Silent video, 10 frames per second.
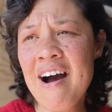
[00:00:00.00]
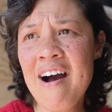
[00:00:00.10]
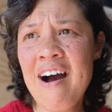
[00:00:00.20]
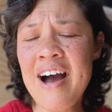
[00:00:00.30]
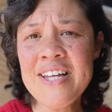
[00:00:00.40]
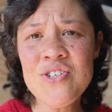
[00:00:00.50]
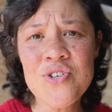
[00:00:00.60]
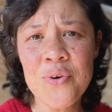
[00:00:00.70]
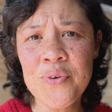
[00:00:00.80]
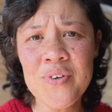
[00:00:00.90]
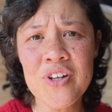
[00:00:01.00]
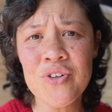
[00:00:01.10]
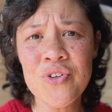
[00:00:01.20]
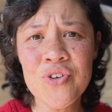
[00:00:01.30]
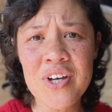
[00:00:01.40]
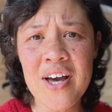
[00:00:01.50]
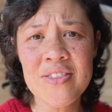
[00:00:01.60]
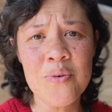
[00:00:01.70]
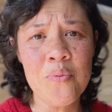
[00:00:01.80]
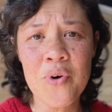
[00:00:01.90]
I don't look at
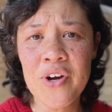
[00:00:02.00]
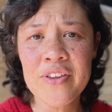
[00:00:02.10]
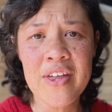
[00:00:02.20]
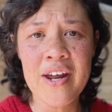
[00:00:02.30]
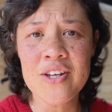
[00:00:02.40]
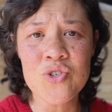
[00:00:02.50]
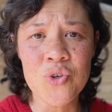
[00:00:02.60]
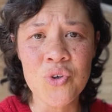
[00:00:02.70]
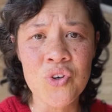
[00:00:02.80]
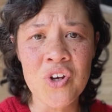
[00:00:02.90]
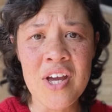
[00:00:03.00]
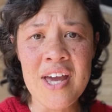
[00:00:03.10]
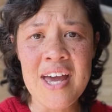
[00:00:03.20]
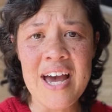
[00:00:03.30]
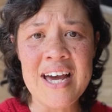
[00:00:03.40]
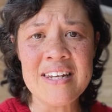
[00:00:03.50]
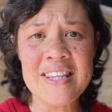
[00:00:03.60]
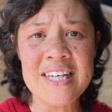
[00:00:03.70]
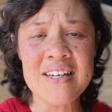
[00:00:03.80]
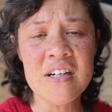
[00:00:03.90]
the work that I do and
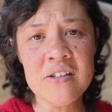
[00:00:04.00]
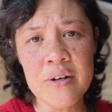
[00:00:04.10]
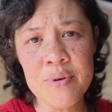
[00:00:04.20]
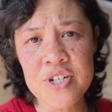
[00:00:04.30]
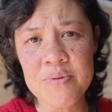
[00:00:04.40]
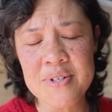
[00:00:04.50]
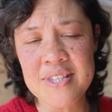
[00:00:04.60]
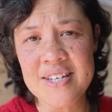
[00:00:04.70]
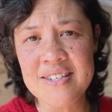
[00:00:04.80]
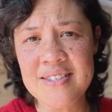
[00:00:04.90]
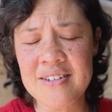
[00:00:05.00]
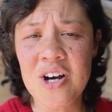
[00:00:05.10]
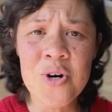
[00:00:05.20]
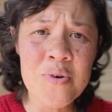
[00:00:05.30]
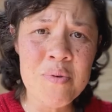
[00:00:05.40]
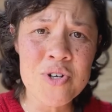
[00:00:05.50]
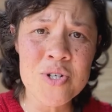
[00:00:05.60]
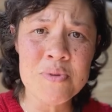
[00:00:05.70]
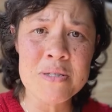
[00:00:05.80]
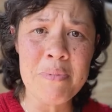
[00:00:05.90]
think, oh, I wish it was this and oh, I wish it
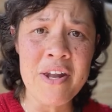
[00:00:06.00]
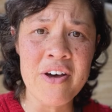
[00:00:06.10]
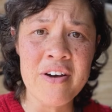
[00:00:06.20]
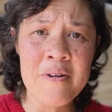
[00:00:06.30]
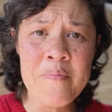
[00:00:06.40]
was better.